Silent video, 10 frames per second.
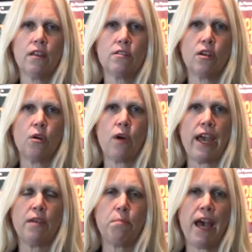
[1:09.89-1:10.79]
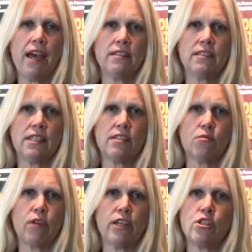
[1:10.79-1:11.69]
So a patent is
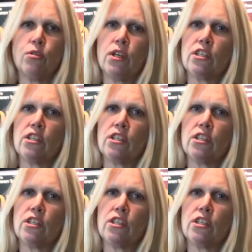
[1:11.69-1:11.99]
a right to